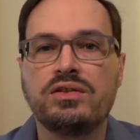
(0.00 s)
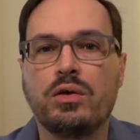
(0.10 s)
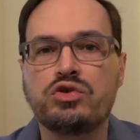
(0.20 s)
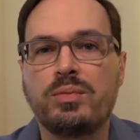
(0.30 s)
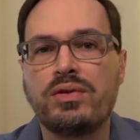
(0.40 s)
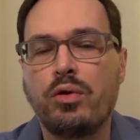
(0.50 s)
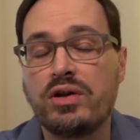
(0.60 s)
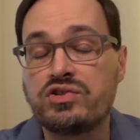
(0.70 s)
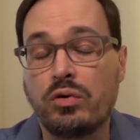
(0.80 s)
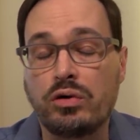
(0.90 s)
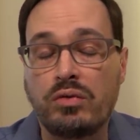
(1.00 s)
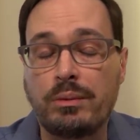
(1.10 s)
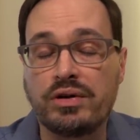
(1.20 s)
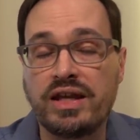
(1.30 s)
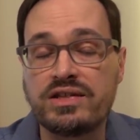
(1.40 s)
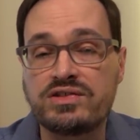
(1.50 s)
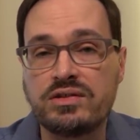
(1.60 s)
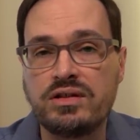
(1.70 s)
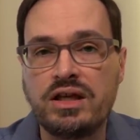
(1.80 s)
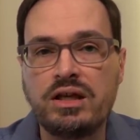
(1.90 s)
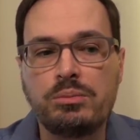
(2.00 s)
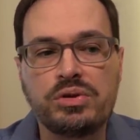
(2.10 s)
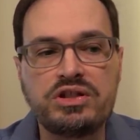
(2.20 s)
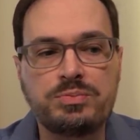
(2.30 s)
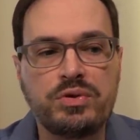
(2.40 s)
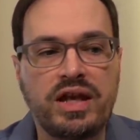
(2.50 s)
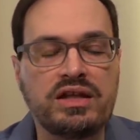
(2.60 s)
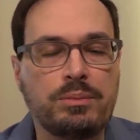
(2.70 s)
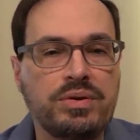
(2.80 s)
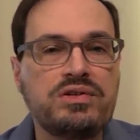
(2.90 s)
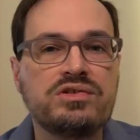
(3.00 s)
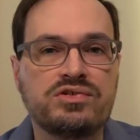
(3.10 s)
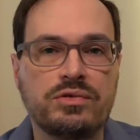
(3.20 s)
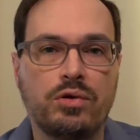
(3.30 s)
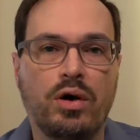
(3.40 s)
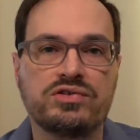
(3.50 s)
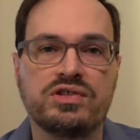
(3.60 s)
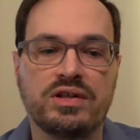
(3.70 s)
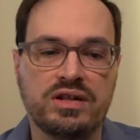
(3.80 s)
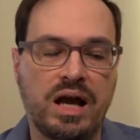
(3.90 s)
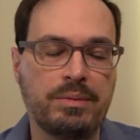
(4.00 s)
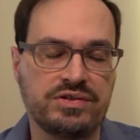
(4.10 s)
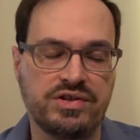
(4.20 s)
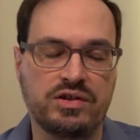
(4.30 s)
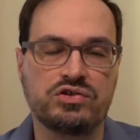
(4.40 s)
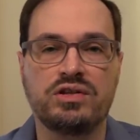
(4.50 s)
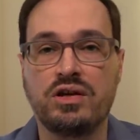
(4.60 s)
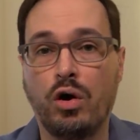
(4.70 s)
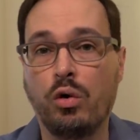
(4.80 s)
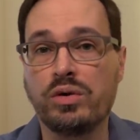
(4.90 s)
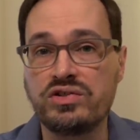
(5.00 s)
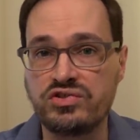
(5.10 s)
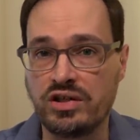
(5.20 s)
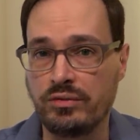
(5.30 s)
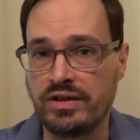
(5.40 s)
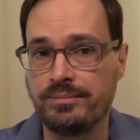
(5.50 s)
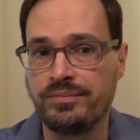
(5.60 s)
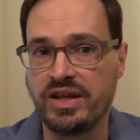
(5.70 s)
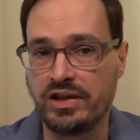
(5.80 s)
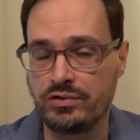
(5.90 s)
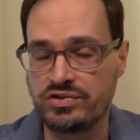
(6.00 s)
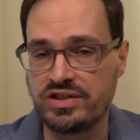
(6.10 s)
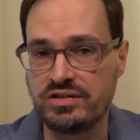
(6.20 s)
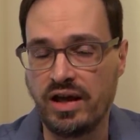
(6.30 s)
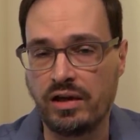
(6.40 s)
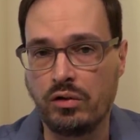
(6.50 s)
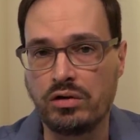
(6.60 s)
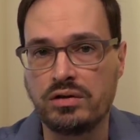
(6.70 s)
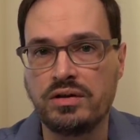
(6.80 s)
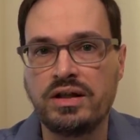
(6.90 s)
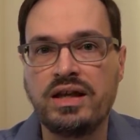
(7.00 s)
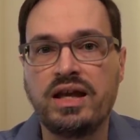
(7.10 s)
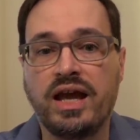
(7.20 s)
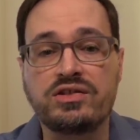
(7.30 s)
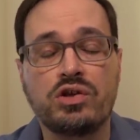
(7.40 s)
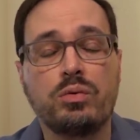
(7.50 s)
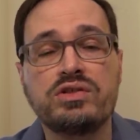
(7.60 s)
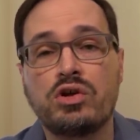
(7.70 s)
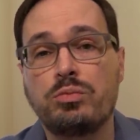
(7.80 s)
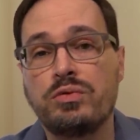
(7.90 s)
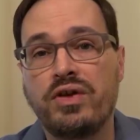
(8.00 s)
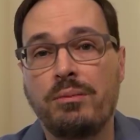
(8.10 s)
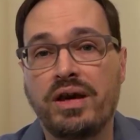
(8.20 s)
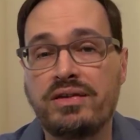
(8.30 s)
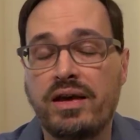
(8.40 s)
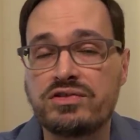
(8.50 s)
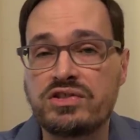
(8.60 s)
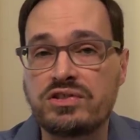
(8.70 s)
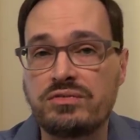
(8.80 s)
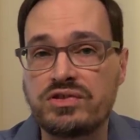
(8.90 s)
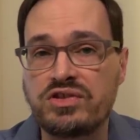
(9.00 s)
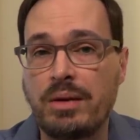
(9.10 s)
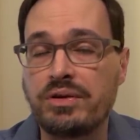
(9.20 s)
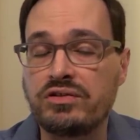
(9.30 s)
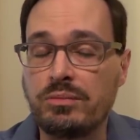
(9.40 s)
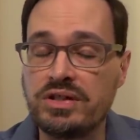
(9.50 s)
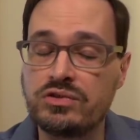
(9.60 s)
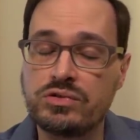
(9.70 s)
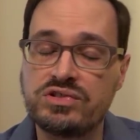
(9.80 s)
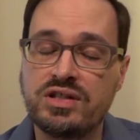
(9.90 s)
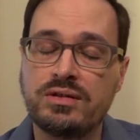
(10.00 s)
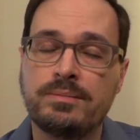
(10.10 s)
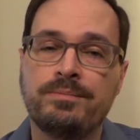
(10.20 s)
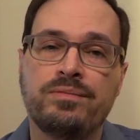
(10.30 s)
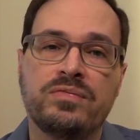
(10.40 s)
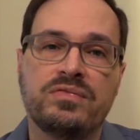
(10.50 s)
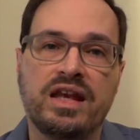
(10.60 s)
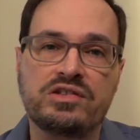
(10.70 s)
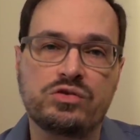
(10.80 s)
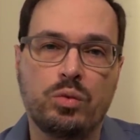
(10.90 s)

Those are my thoughts on Robert Hansen. Please put any opinions and thoughts in the comments section. They always generate an interesting dialogue. As always, I hope you found my analysis of this topic to be interesting. Thanks for